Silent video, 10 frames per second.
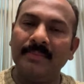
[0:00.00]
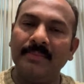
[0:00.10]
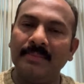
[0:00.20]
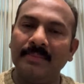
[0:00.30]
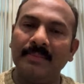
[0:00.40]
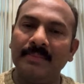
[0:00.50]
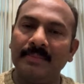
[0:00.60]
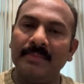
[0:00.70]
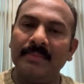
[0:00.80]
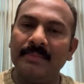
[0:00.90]

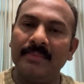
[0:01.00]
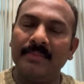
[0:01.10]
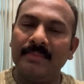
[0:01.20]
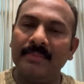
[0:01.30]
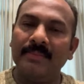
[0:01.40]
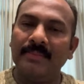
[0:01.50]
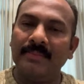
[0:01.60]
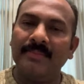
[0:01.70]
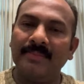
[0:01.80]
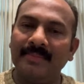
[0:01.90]

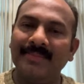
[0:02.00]
(not speaking)